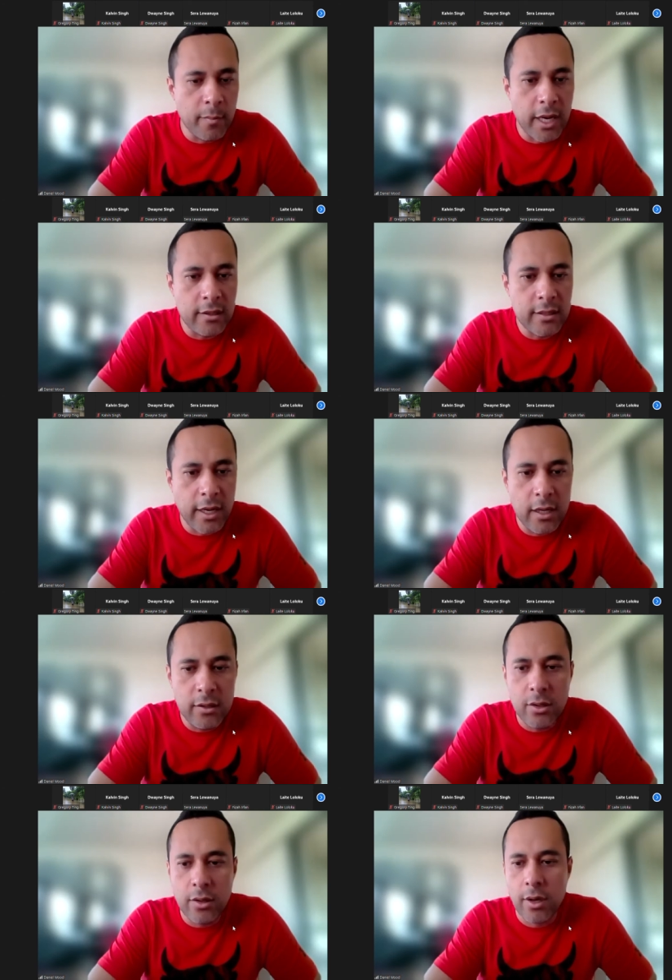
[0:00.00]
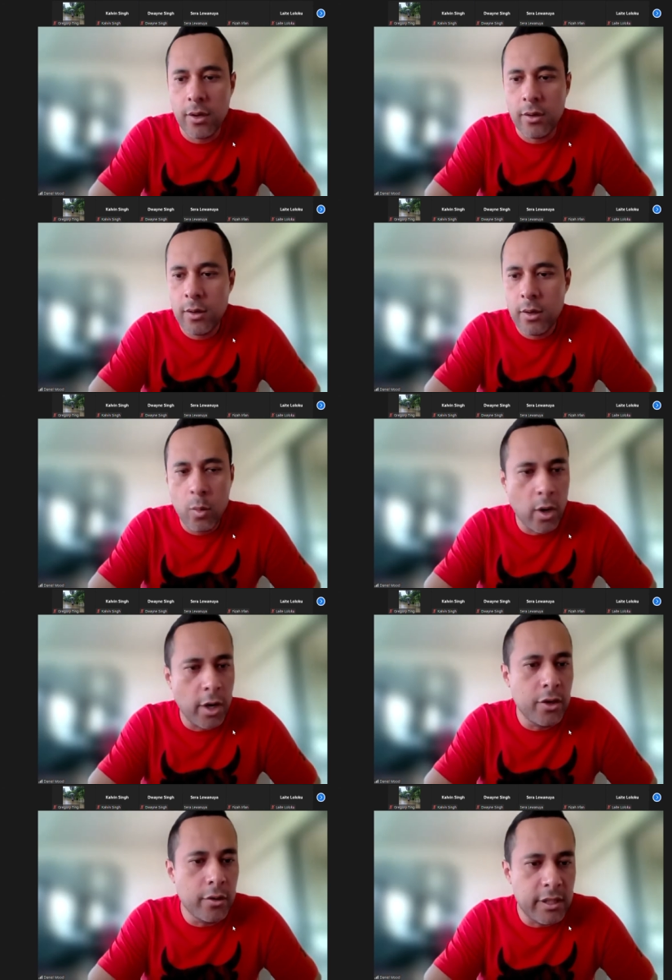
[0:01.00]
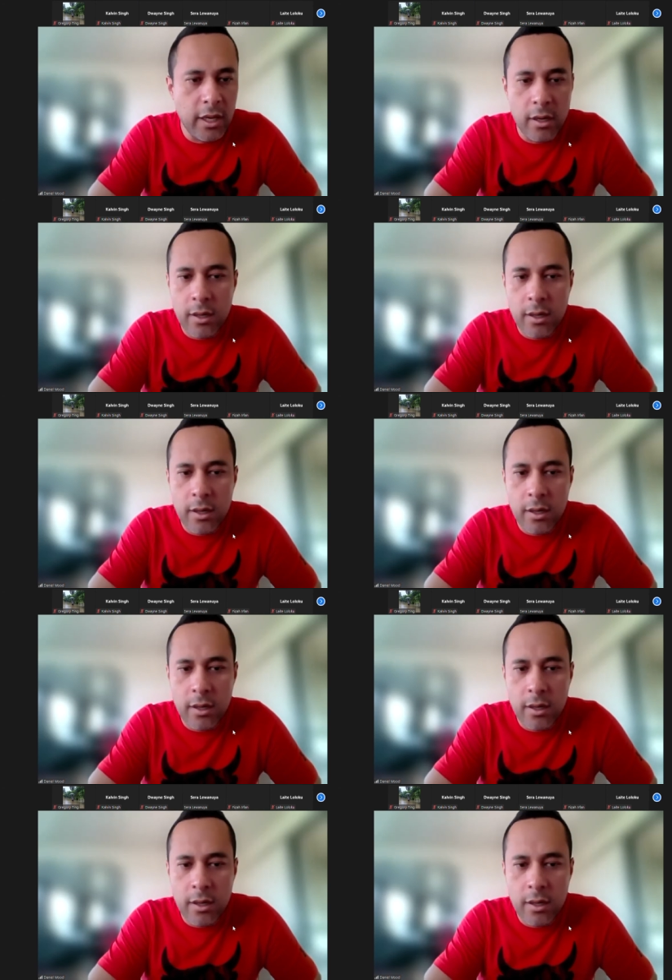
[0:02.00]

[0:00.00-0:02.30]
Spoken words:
maintained, what you did